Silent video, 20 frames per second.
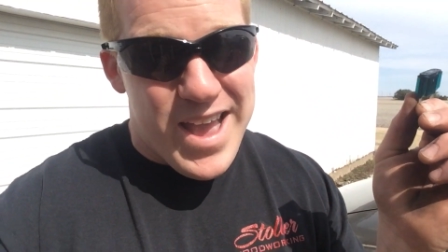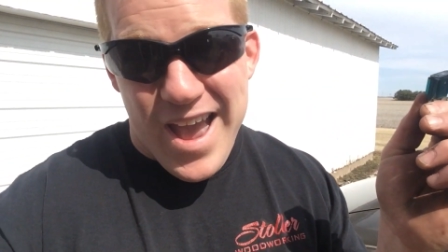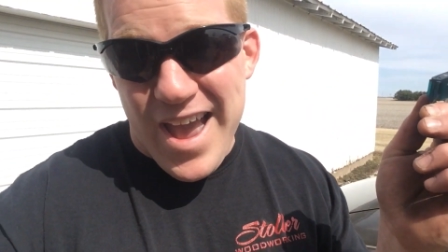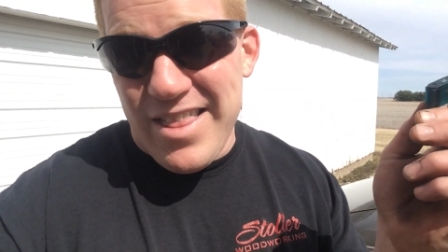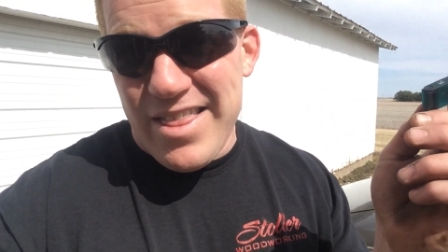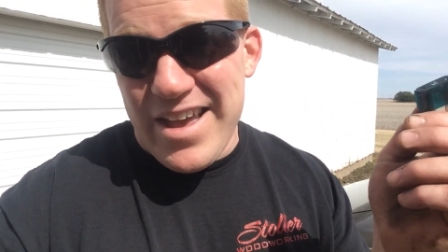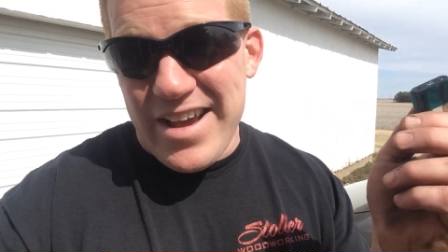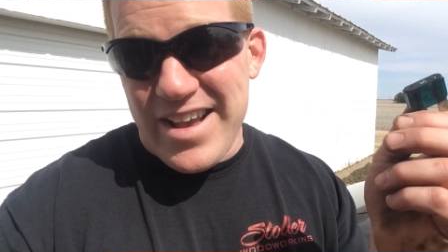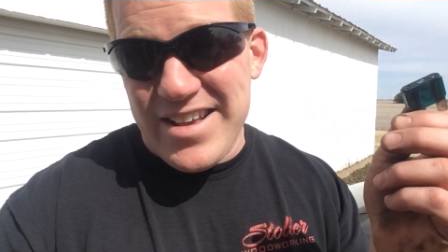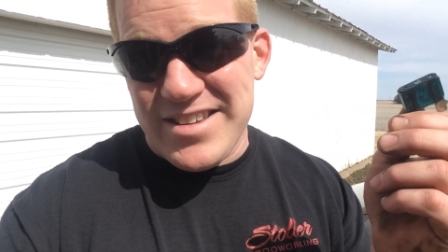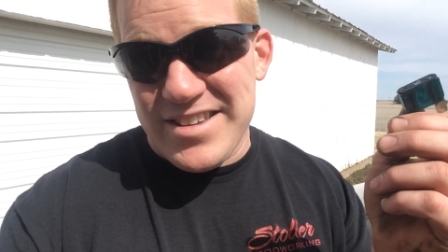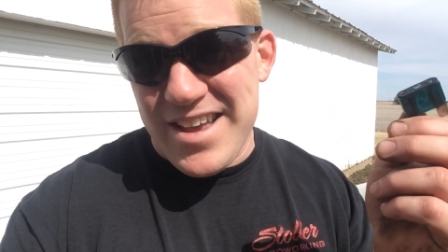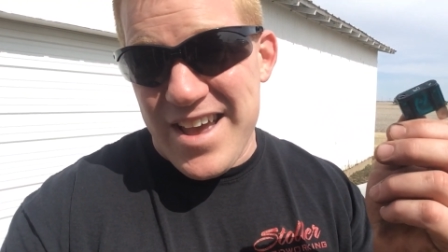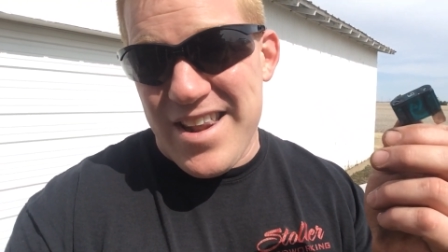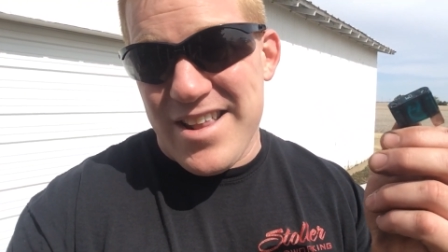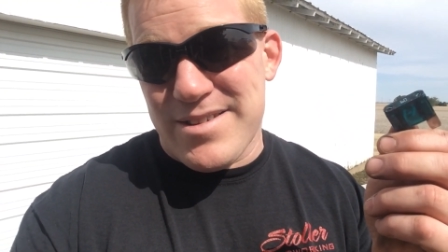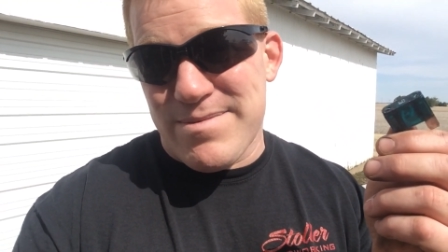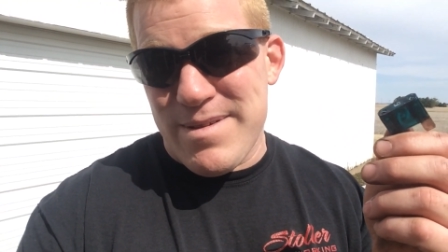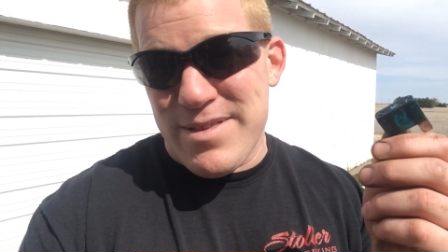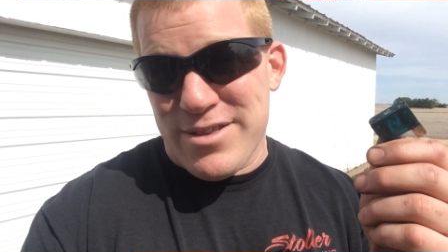And like I
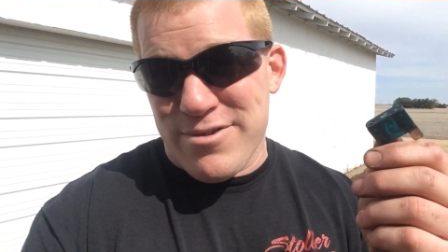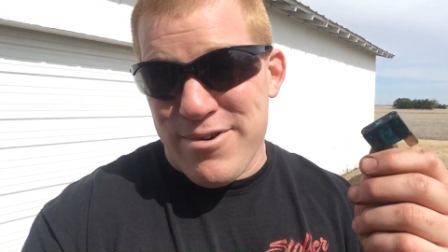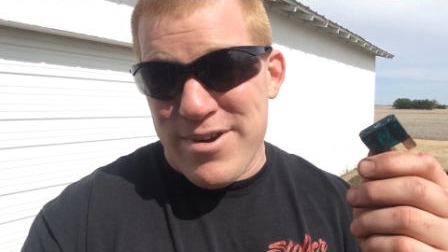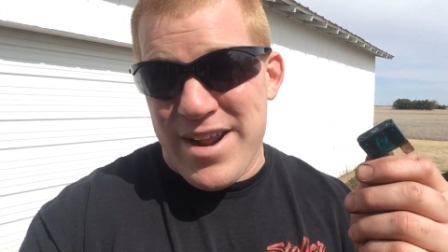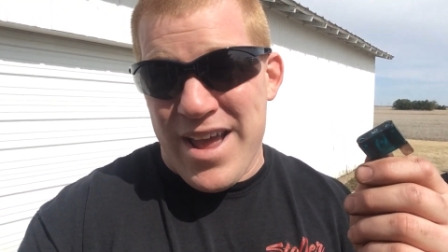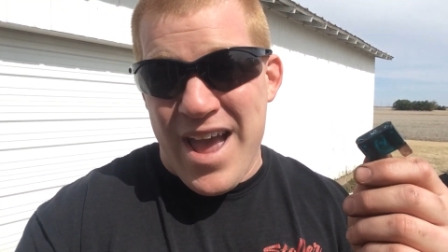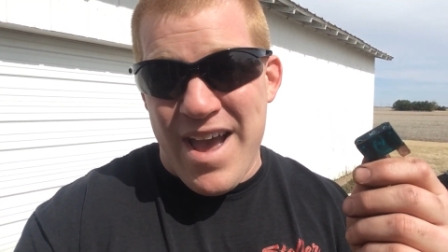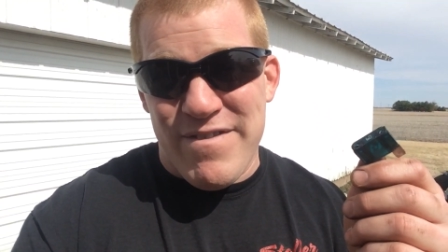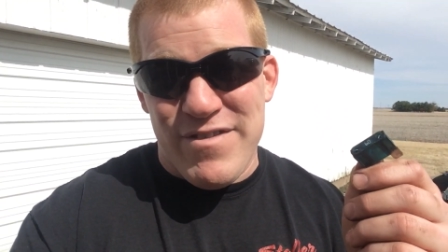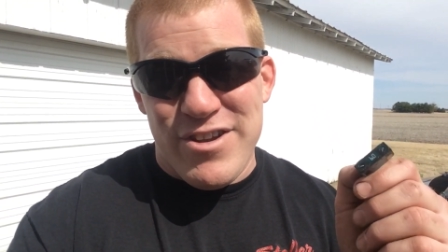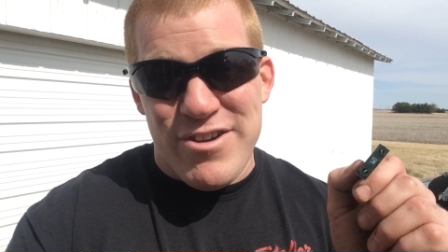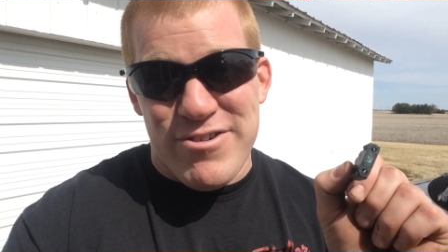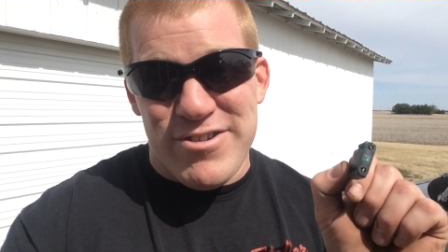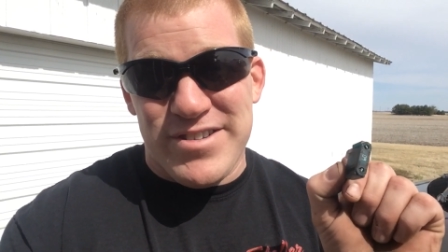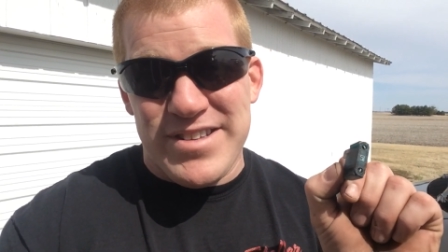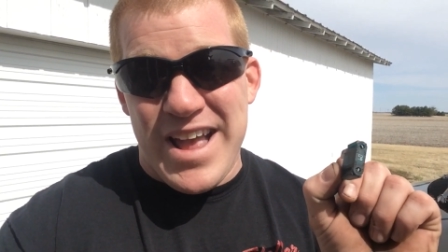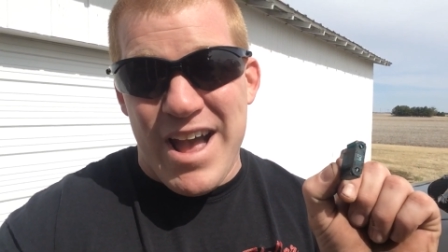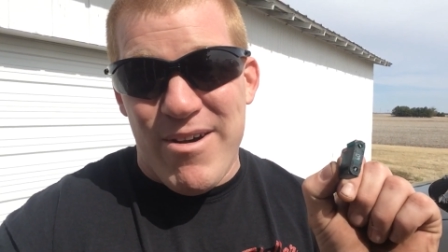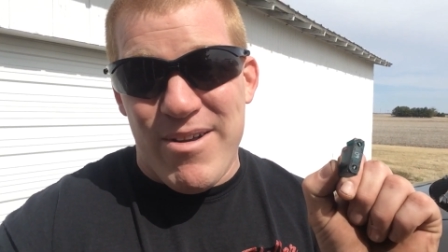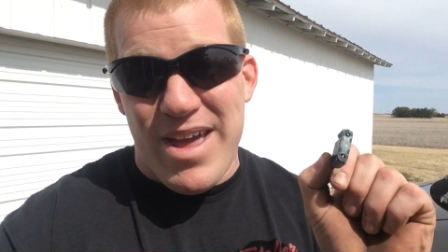said, it's been three and a half
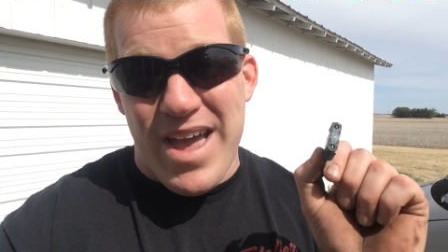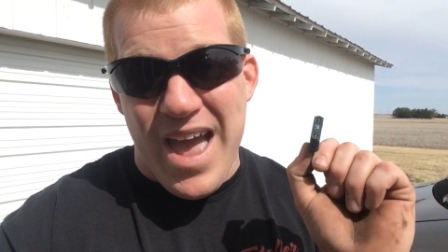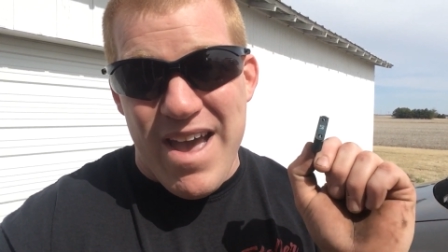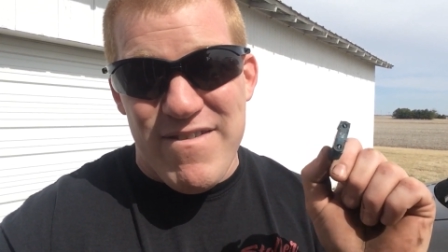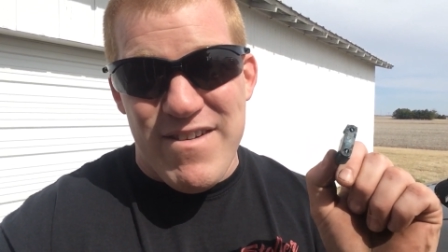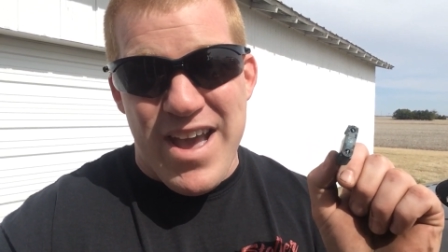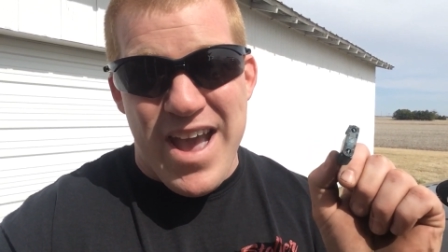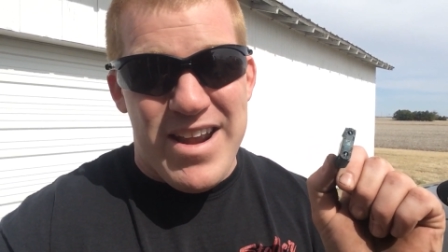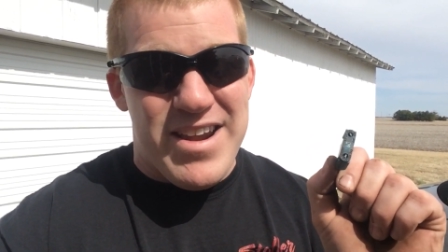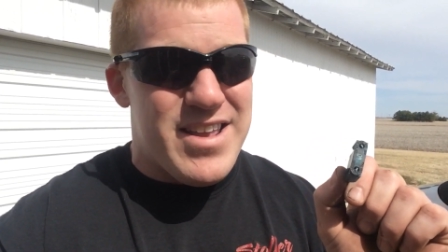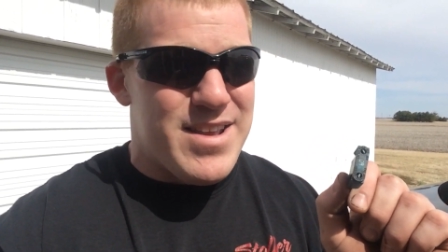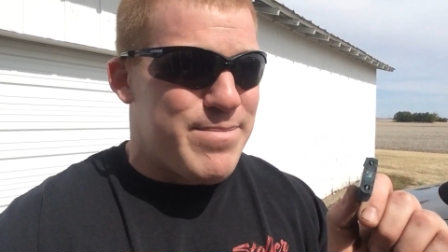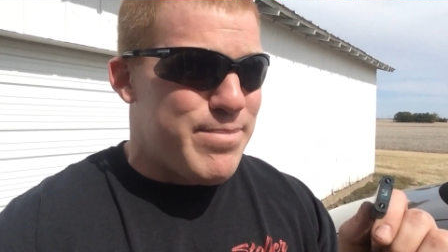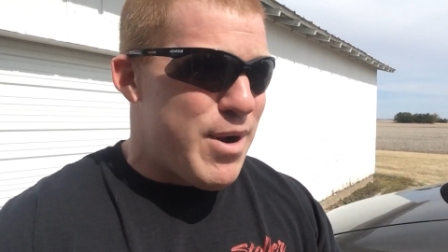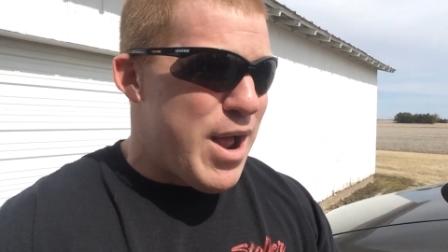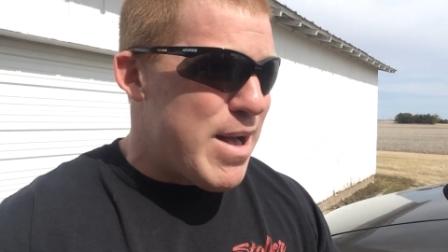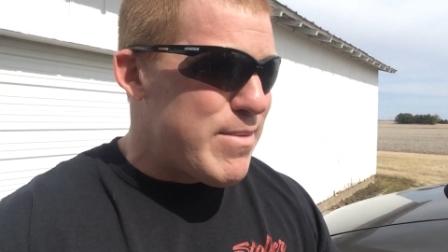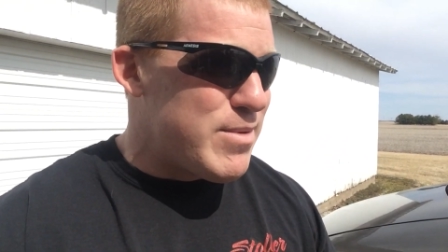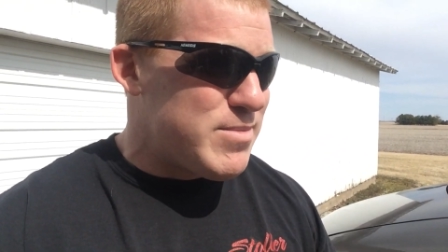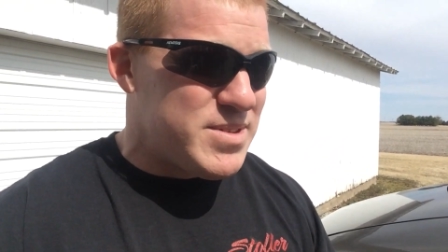years now and I haven't had any
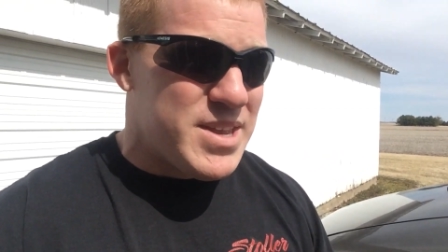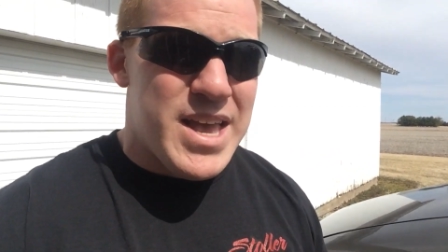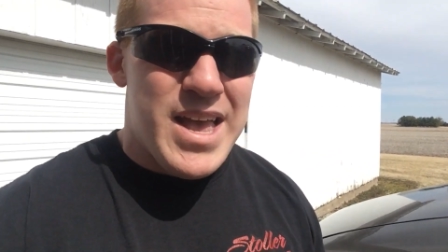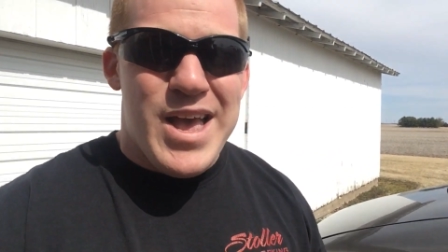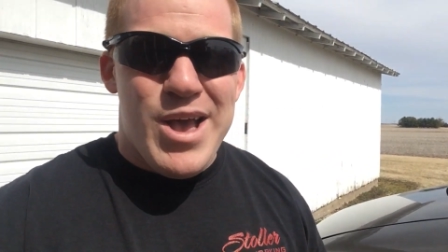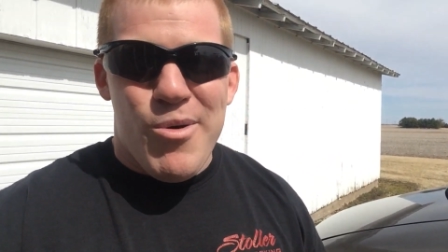problems.